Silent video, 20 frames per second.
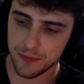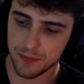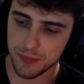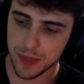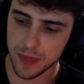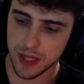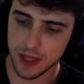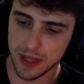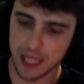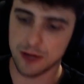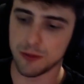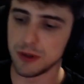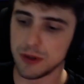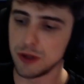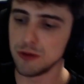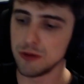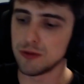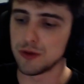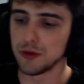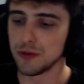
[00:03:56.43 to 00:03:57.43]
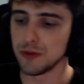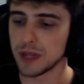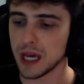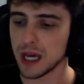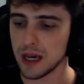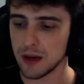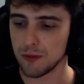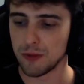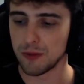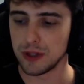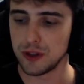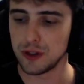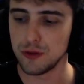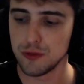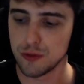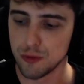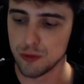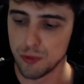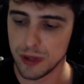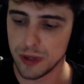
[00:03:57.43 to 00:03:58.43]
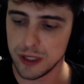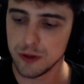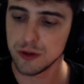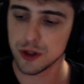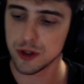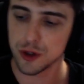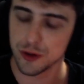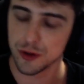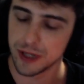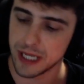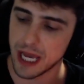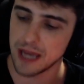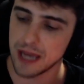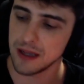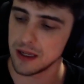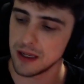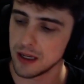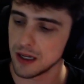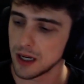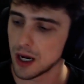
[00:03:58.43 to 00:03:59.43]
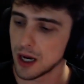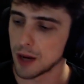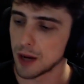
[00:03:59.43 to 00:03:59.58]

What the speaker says: you do that, when you create a